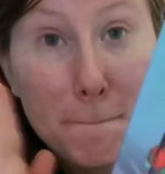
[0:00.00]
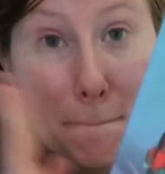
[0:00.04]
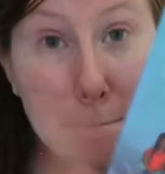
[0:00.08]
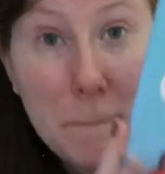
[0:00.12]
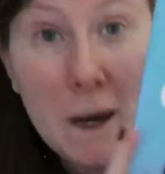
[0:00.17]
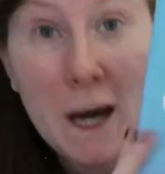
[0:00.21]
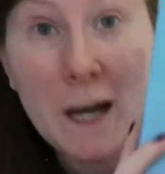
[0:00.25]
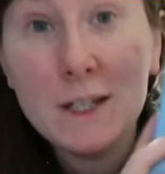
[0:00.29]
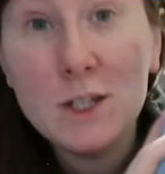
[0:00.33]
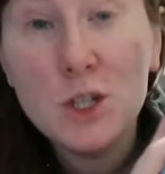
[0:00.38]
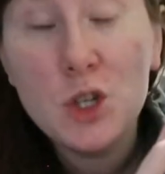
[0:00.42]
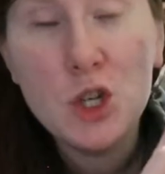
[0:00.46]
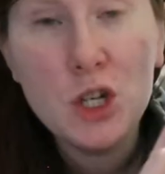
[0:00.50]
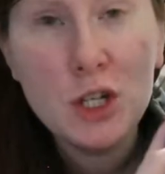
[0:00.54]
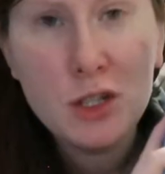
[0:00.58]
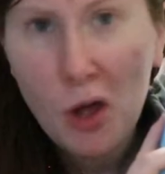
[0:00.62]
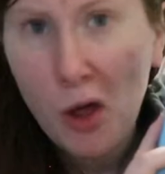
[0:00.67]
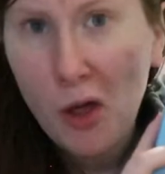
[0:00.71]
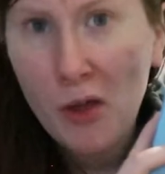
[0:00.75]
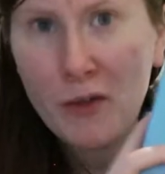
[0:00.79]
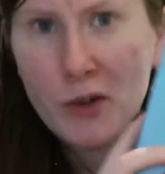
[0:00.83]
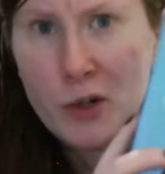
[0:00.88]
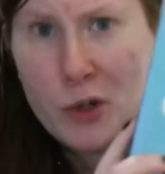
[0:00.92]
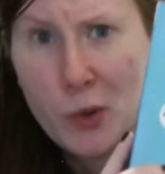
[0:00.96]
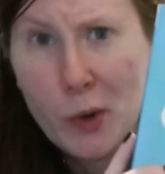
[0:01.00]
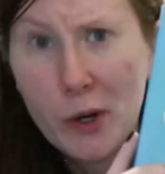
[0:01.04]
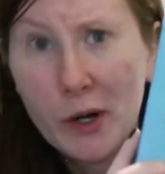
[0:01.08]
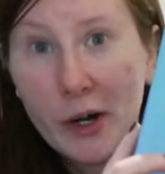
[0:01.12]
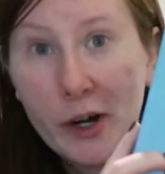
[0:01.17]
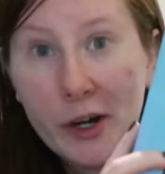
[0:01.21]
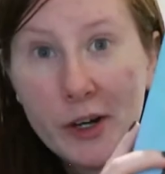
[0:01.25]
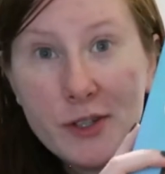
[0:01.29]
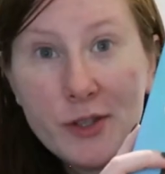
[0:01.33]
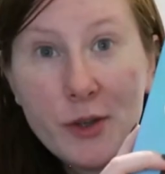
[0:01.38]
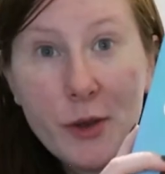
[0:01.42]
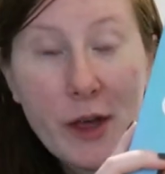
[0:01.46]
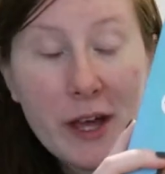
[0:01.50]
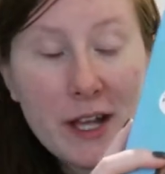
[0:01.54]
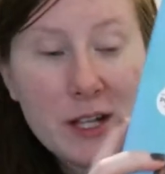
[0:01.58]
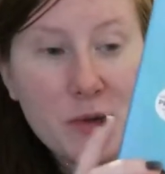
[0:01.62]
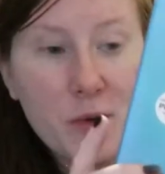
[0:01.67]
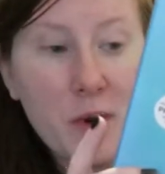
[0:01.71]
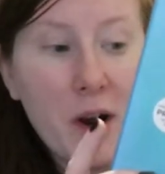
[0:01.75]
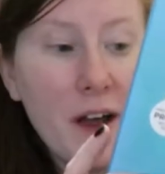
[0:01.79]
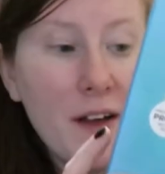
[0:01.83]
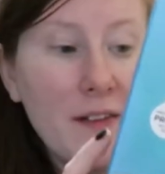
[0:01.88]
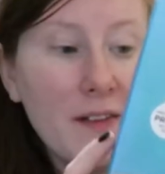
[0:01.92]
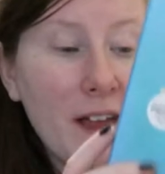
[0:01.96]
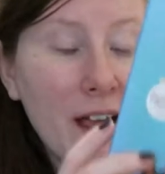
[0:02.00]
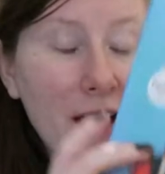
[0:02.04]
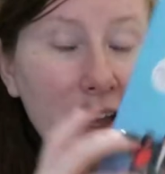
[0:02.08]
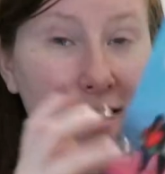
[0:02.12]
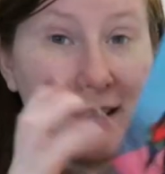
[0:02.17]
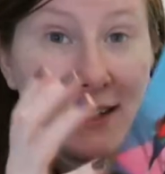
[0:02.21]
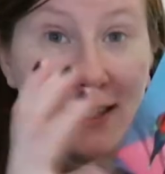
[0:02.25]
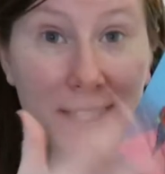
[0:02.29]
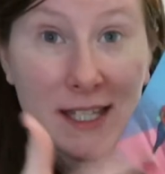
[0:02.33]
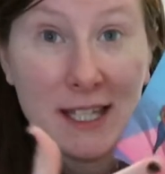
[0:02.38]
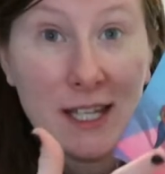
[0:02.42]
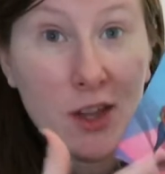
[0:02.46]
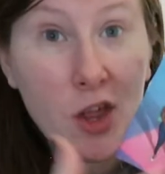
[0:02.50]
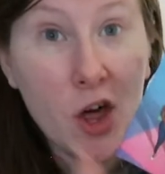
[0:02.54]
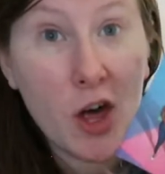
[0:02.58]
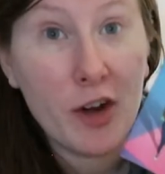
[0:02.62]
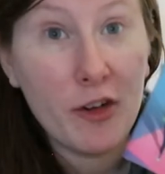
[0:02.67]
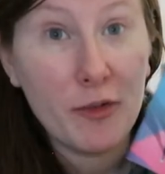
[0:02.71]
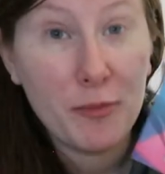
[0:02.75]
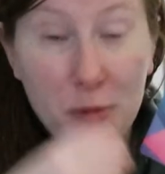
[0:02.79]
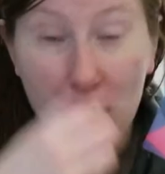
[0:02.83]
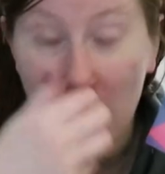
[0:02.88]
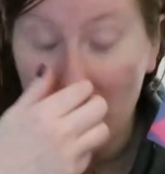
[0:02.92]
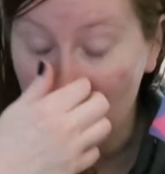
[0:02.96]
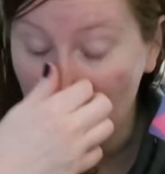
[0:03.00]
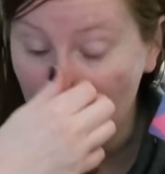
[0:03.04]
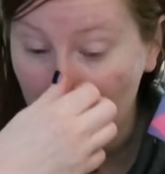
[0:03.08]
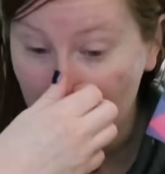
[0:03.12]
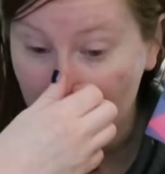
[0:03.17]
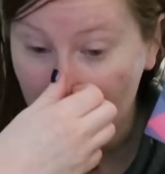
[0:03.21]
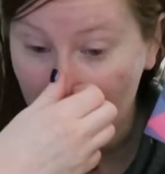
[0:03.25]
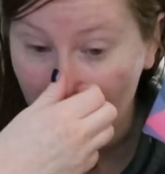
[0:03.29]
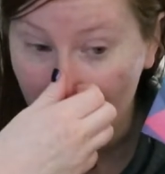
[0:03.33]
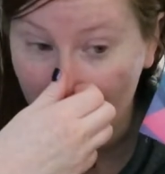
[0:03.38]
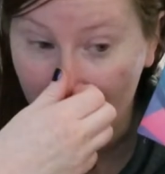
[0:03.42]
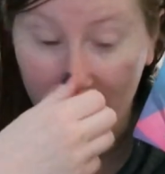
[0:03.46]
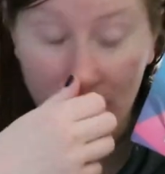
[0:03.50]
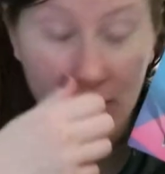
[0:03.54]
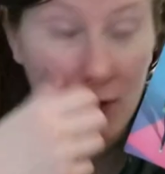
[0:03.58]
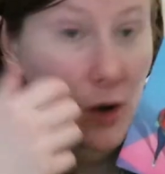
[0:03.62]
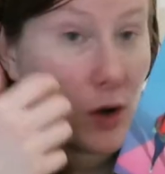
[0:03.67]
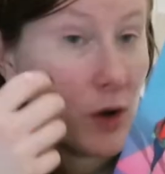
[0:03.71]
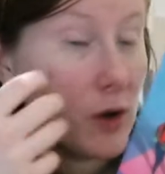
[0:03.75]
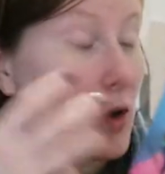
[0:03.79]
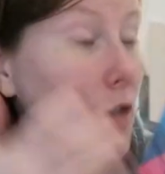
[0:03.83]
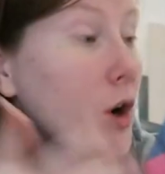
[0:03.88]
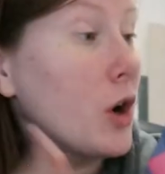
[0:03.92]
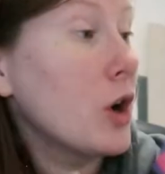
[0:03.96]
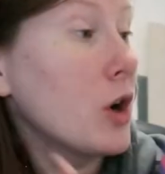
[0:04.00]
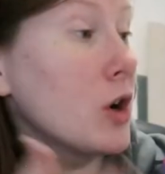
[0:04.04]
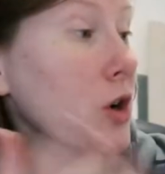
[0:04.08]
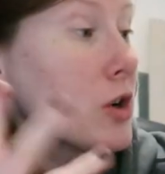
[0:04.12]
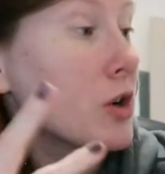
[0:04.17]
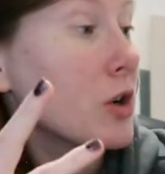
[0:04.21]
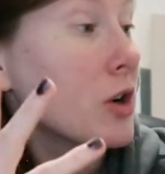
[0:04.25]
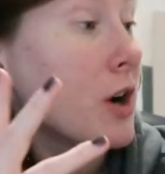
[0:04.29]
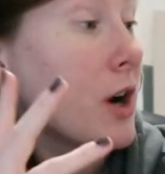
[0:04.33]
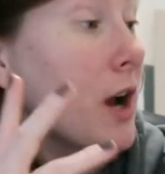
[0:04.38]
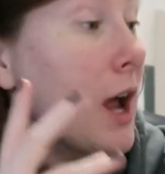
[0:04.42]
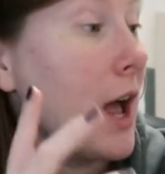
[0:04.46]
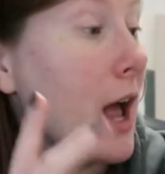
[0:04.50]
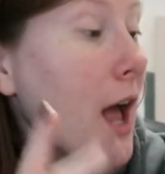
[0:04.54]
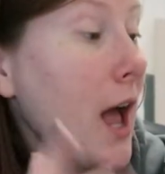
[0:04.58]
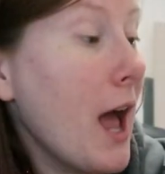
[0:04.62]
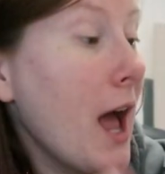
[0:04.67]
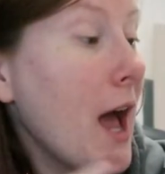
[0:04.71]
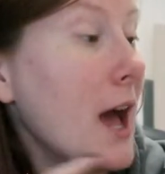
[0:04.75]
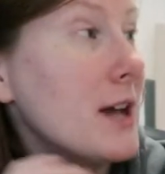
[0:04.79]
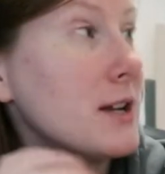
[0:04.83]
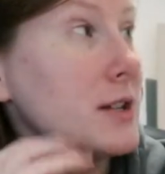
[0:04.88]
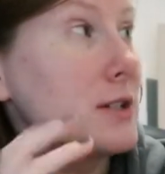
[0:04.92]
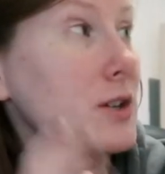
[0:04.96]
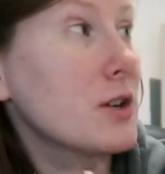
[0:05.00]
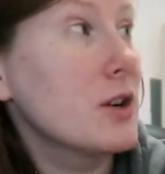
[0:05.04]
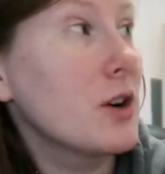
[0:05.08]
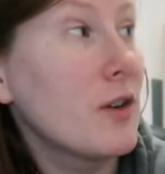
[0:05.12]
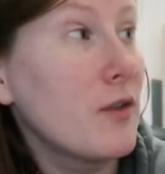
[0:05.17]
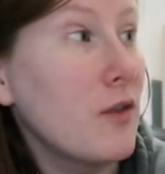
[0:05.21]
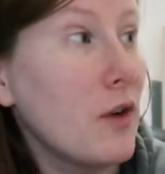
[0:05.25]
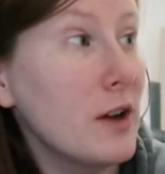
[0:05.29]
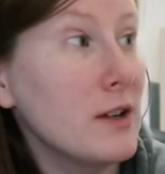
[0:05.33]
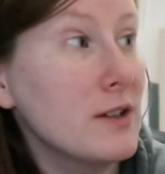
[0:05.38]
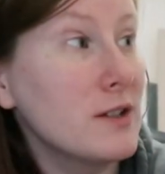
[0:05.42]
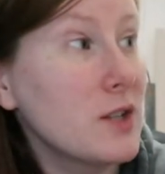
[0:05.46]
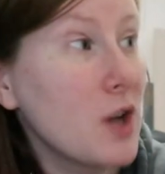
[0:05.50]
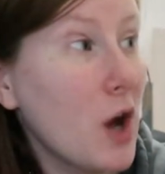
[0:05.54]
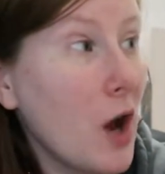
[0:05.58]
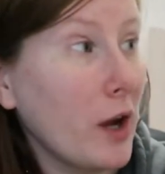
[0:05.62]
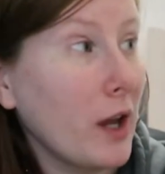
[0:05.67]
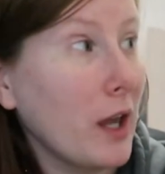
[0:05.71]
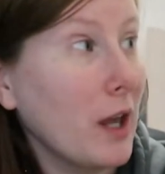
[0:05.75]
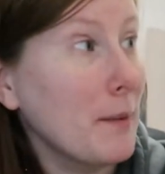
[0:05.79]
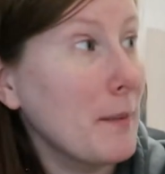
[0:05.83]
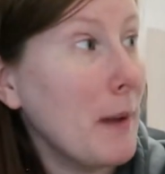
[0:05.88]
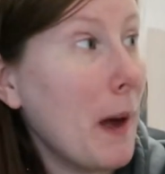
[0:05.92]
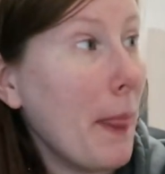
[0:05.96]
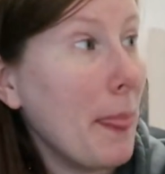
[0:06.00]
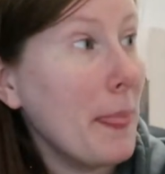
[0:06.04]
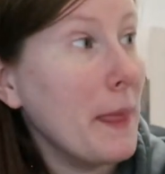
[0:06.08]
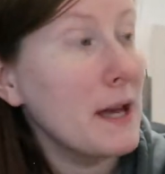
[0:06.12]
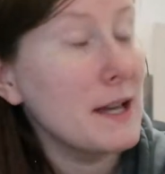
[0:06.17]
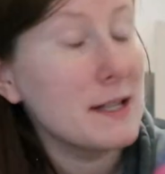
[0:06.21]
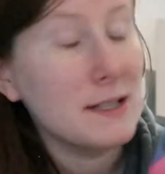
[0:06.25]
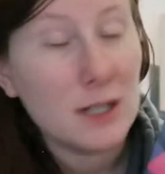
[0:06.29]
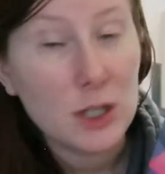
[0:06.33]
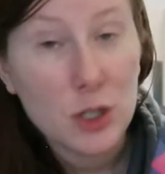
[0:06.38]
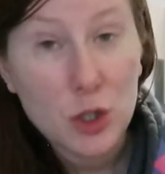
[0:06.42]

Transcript: But she's all over Twitter, so that's where I like see a lot of promos of her and her friends talking about this.